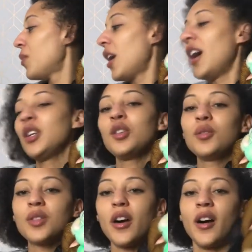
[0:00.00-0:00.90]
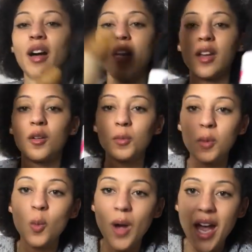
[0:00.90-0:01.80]
I knew that I
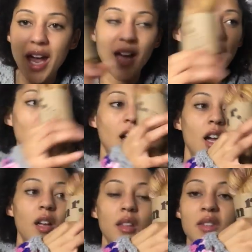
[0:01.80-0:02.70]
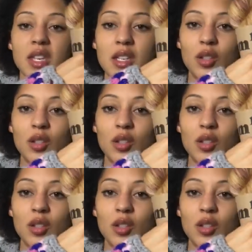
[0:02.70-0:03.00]
would wear these